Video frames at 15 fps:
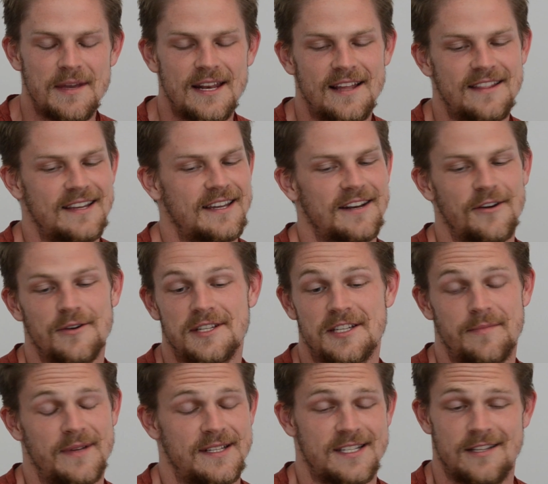I mean, I think it
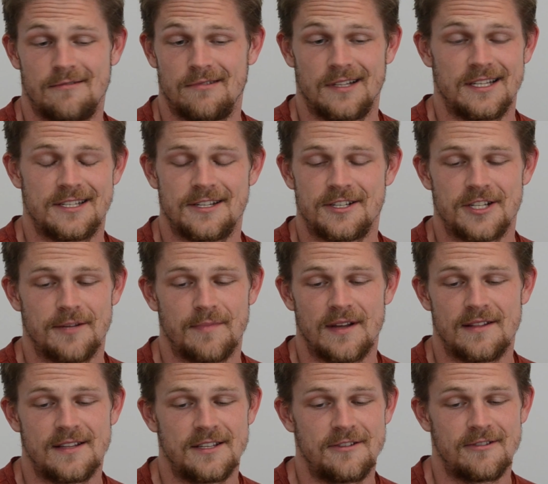always depends on the relationship.
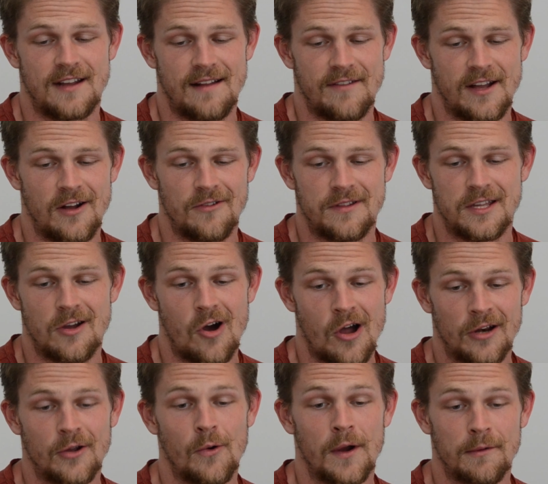I think you can have a healthy,
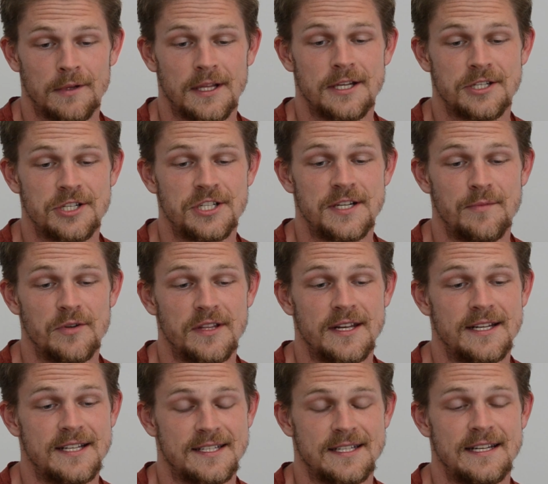ongoing relationship
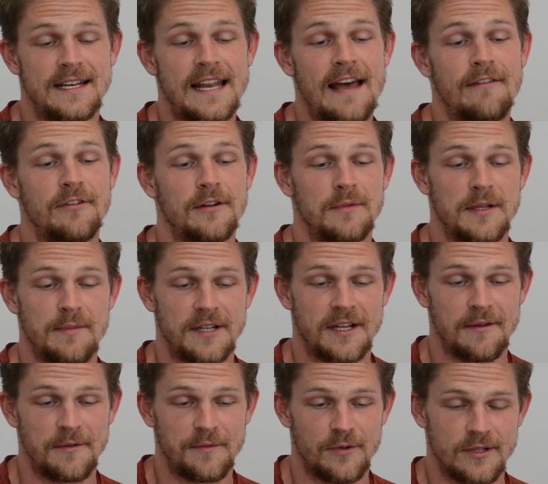with it. It doesn't inevitably
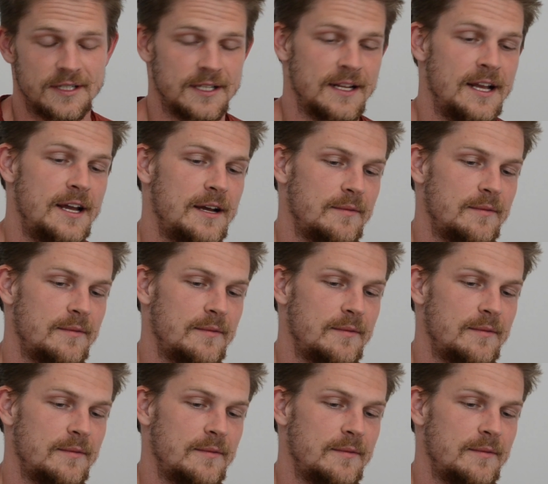become a poison.